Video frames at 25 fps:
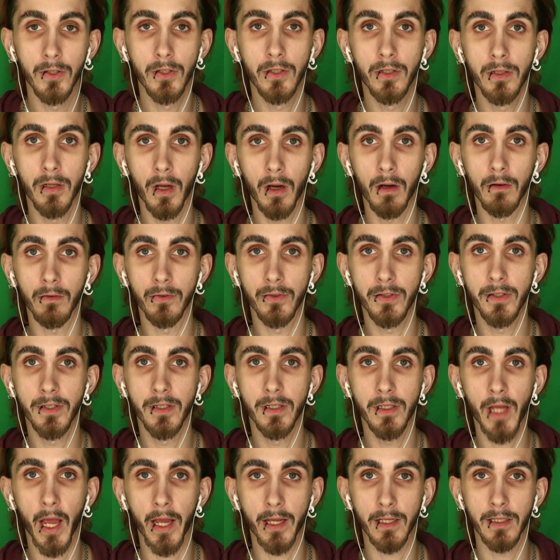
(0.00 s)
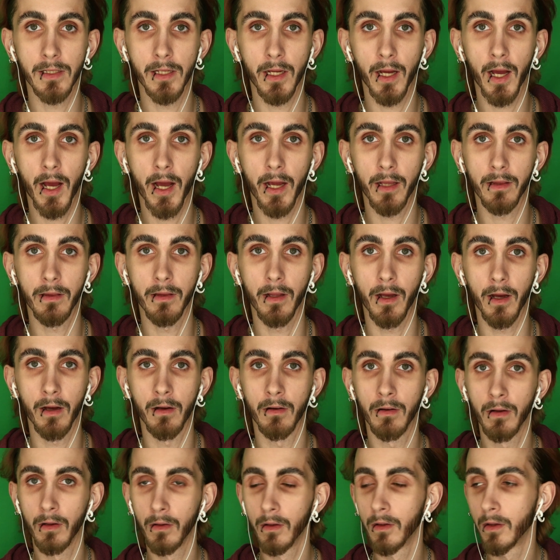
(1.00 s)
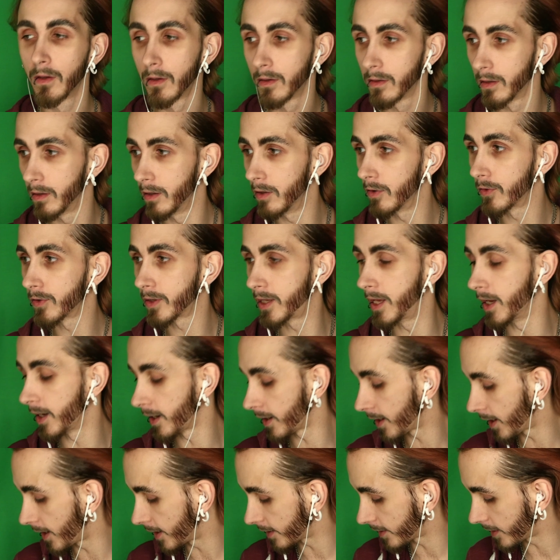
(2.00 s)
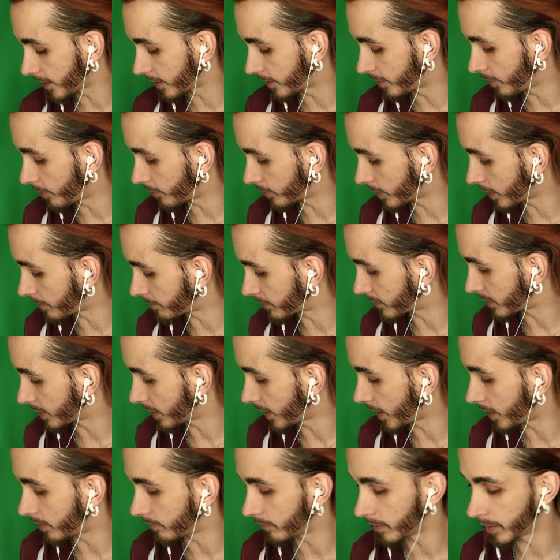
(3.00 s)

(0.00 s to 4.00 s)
So sexy right now. Looking like a goddamn train